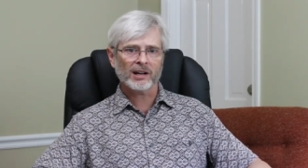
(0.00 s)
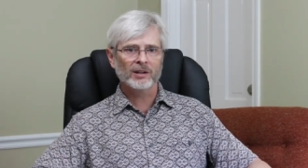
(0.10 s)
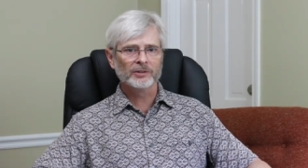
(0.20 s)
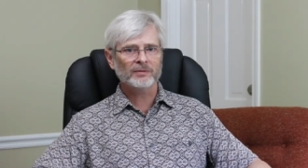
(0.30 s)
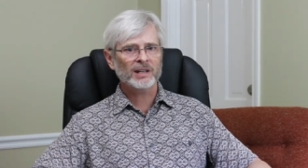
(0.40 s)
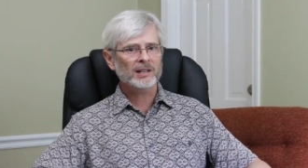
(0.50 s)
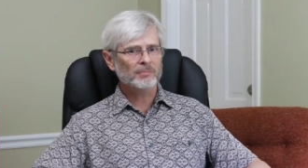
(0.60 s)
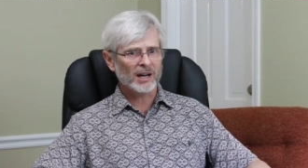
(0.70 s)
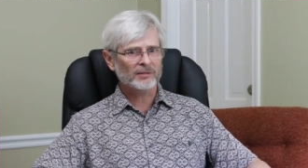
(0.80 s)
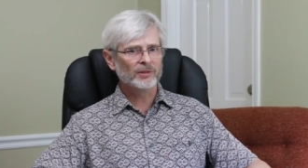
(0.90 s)
cultivating
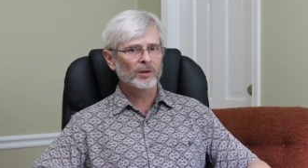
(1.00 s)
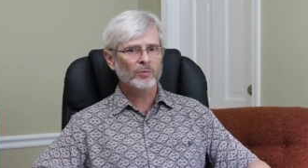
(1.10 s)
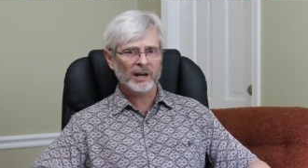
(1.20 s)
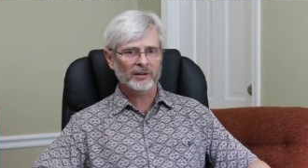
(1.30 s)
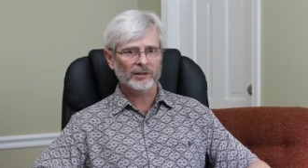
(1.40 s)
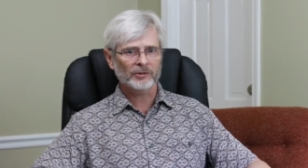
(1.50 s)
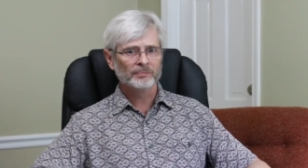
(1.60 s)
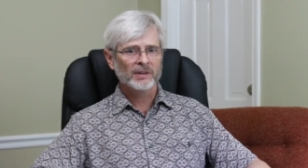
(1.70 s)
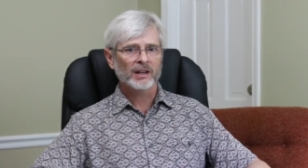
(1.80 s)
mindful awareness,